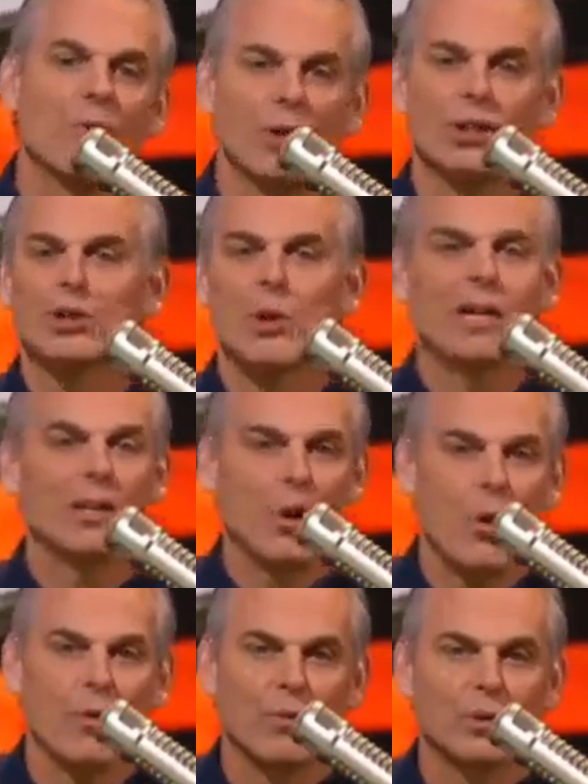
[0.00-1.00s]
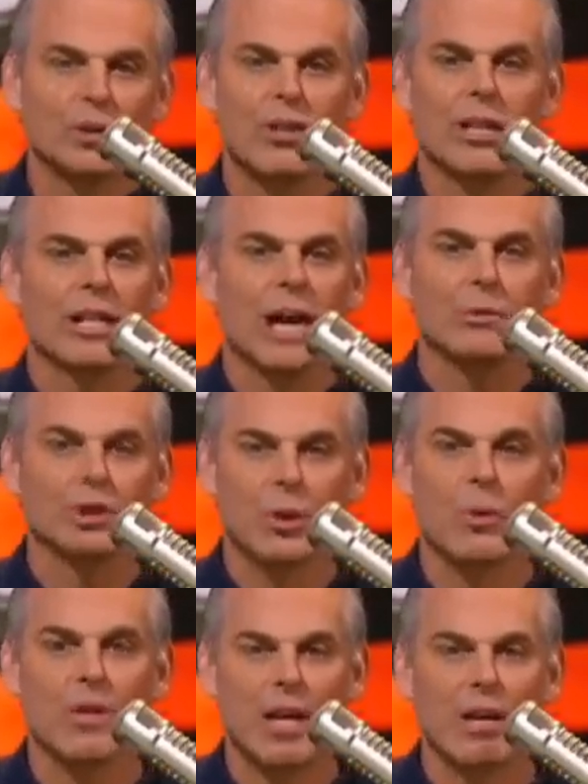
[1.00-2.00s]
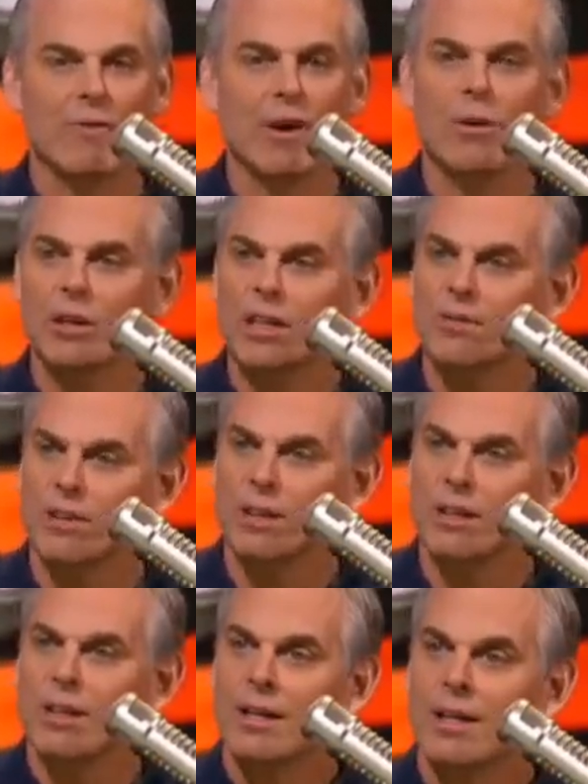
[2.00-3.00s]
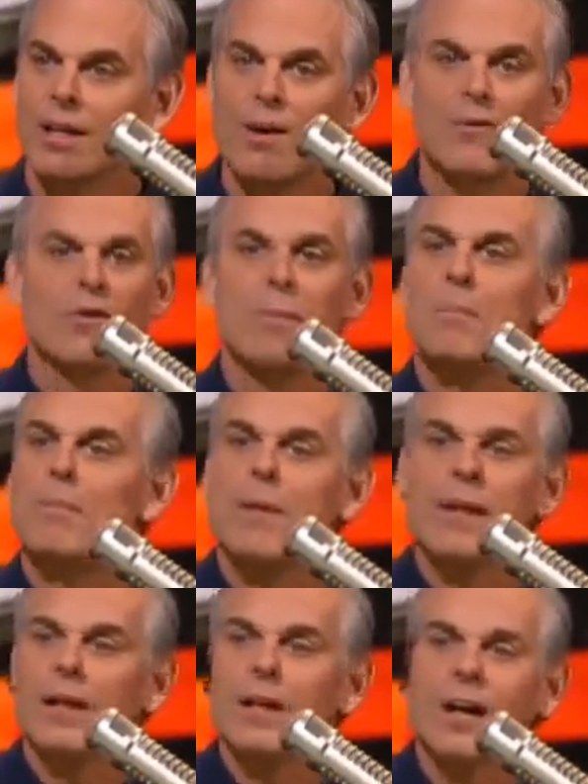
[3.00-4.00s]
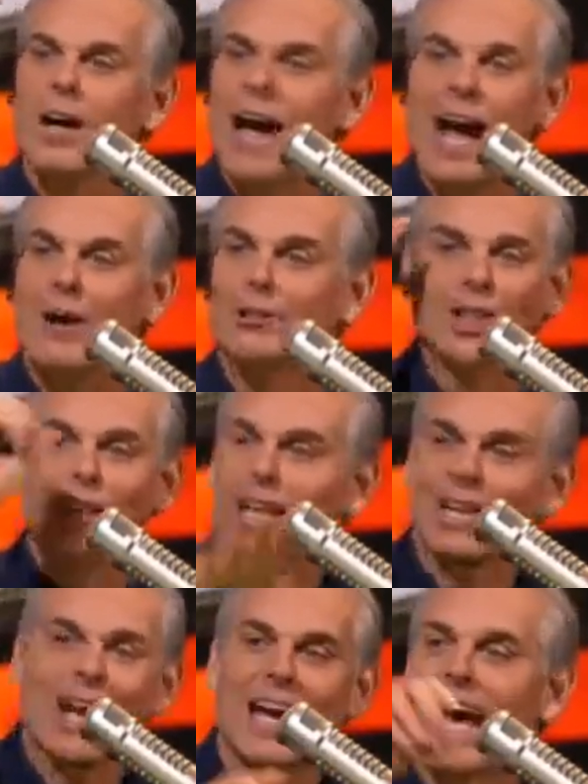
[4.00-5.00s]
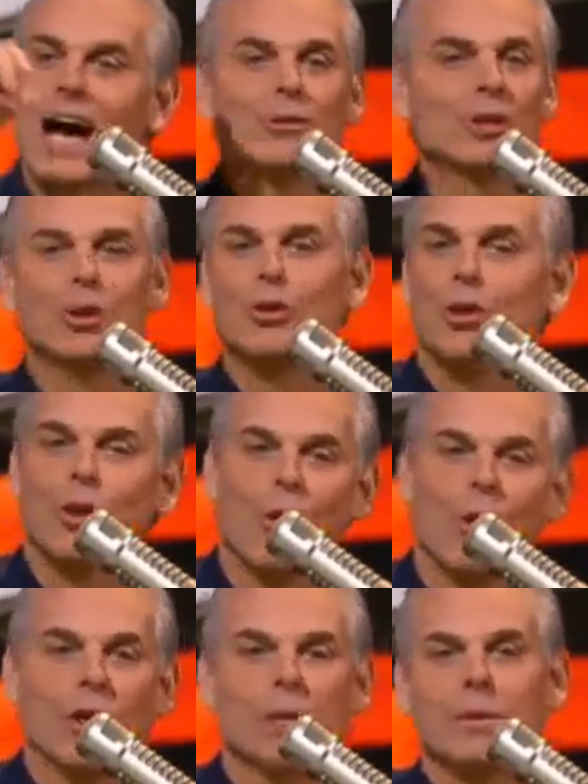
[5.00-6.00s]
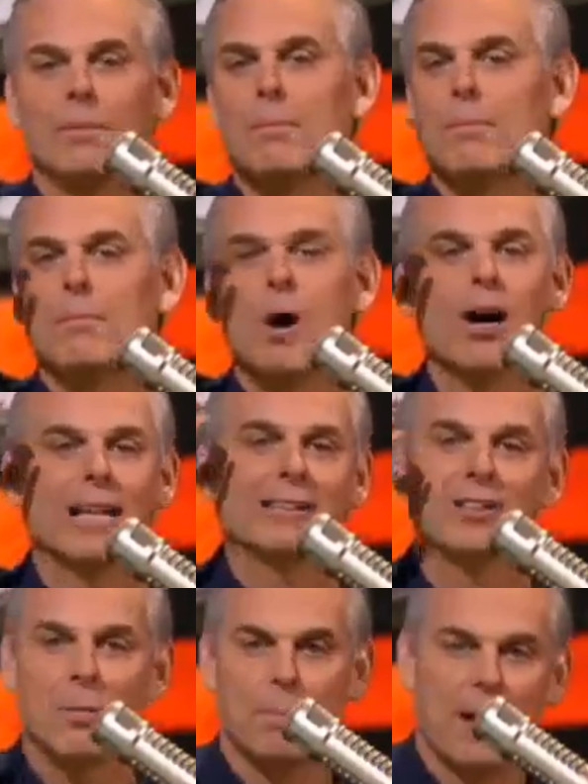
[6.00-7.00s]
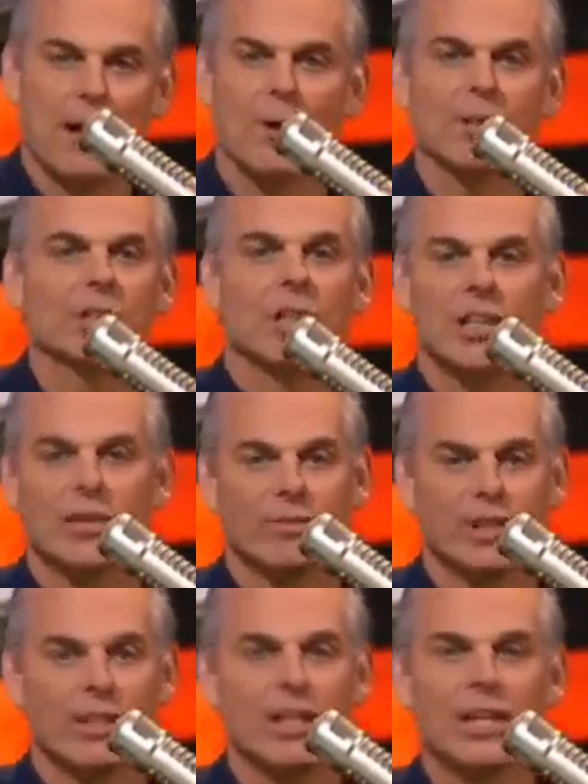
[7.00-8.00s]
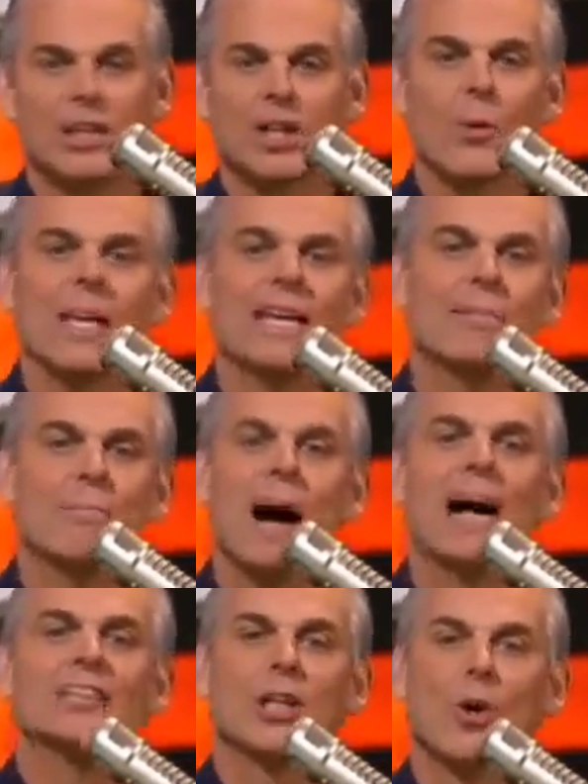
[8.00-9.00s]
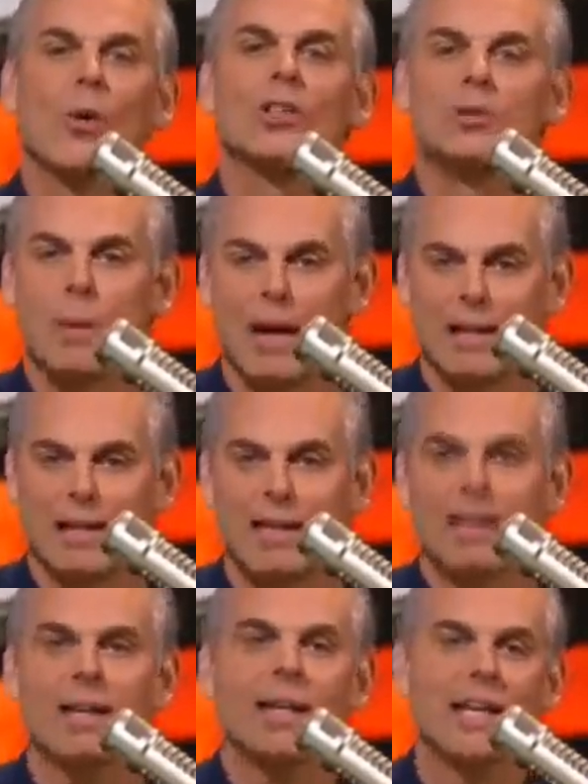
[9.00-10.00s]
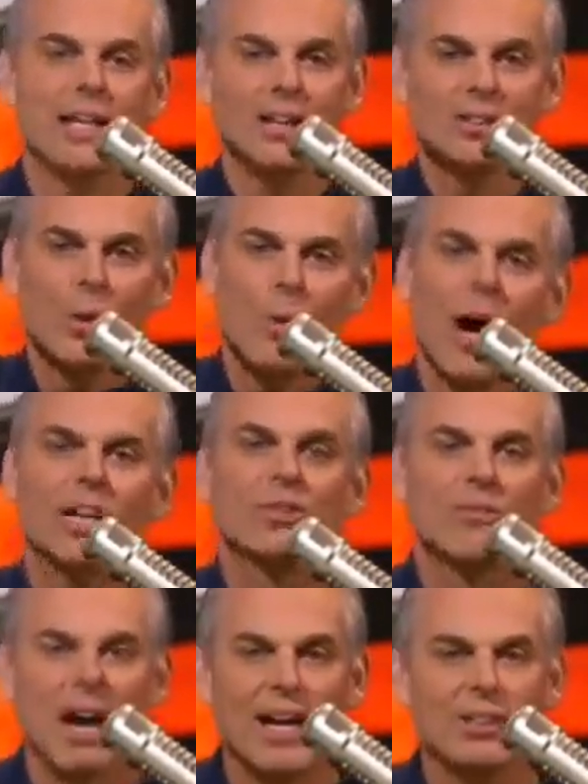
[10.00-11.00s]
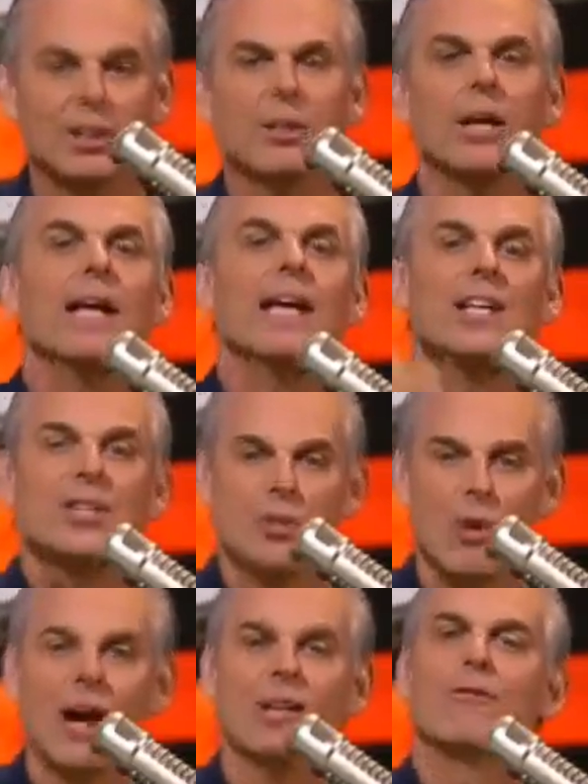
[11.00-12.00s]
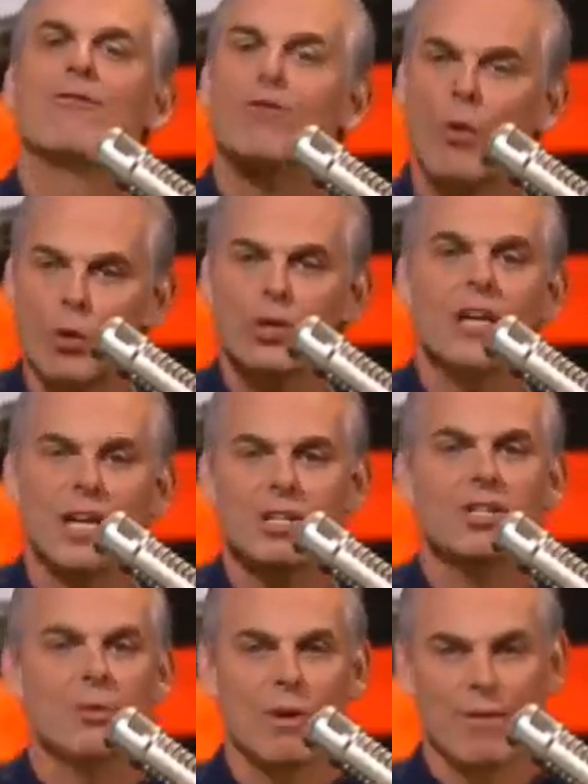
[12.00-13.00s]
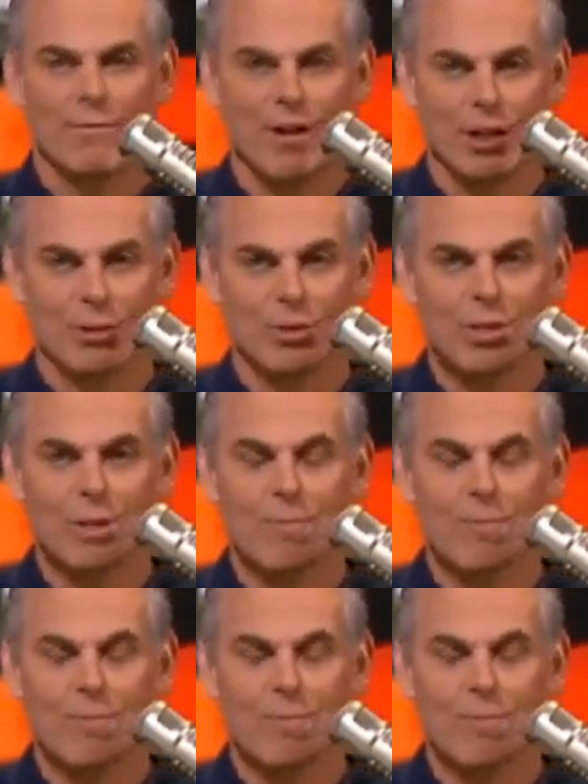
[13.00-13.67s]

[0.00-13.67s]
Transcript: and traded over to the clown show of the NFL Cleveland. From house in L.A., house in New York, models in Paris, Cleveland. So he buys an orange Bentley. He does the watch visor. He's trying to force Instagram followers.